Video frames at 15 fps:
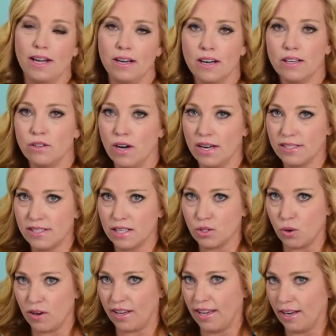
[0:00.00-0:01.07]
United
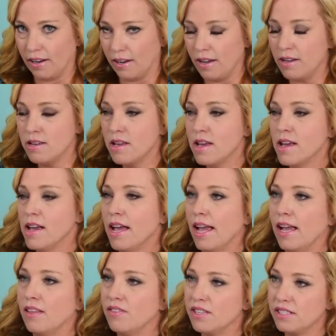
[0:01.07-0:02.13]
States or Canada.
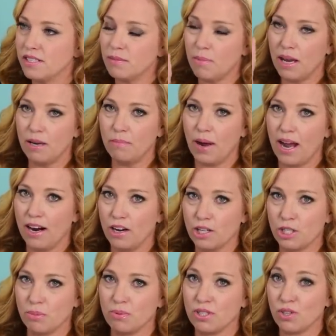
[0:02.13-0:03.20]
And this is made by
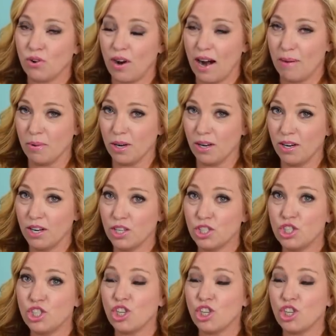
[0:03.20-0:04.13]
our subscriber,